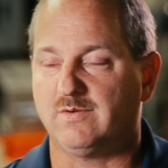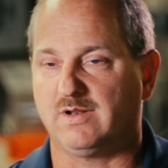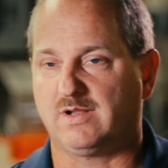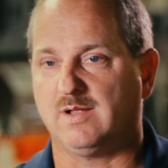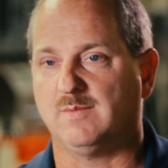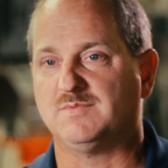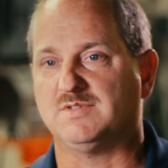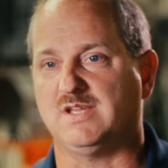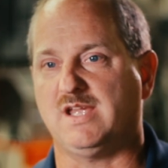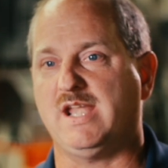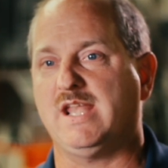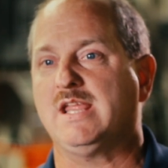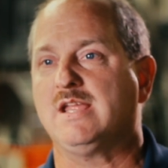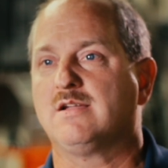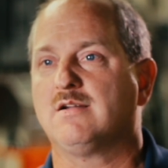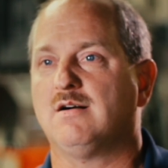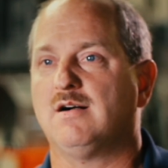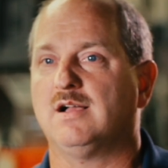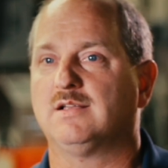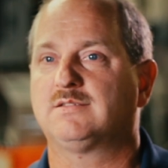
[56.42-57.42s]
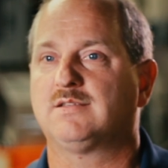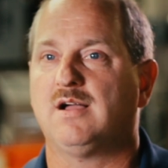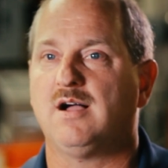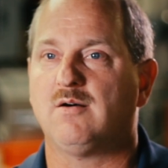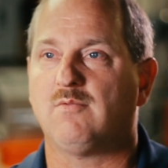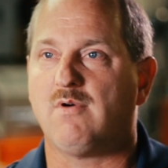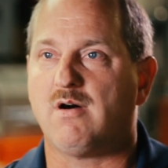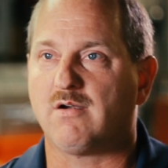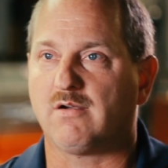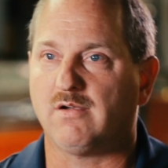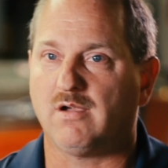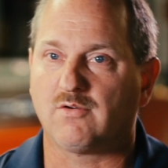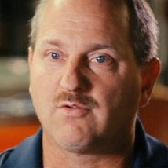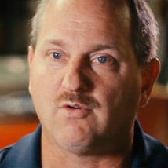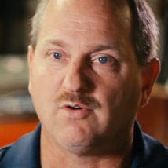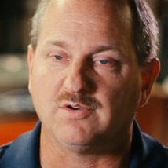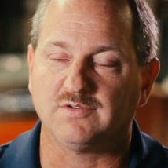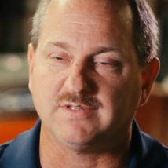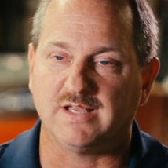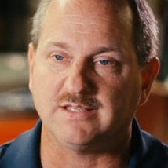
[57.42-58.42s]
when it comes to heating costs, hot water, of
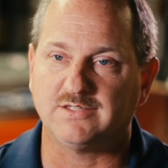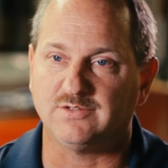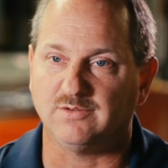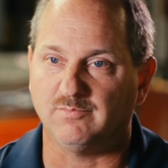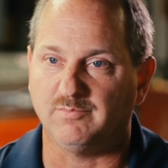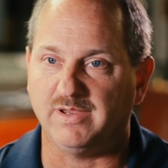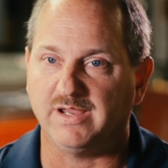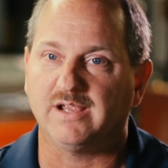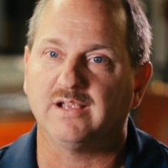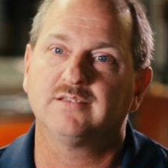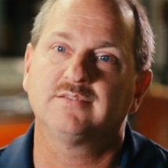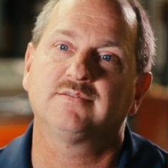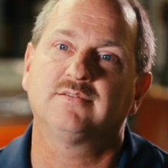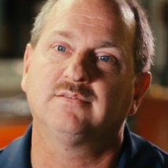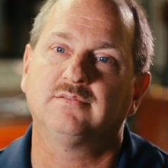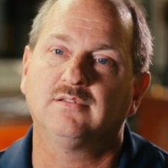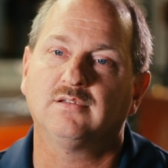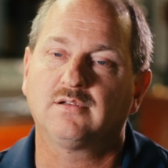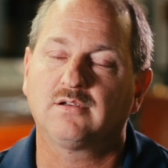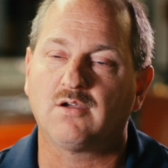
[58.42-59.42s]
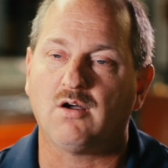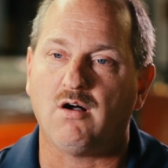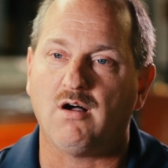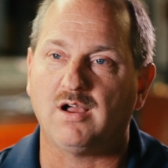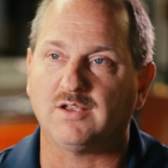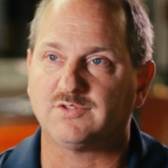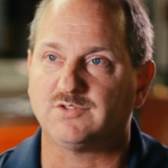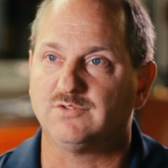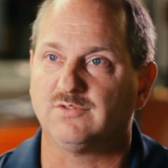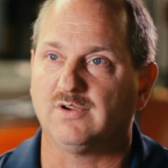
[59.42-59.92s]
course, that's your biggest cost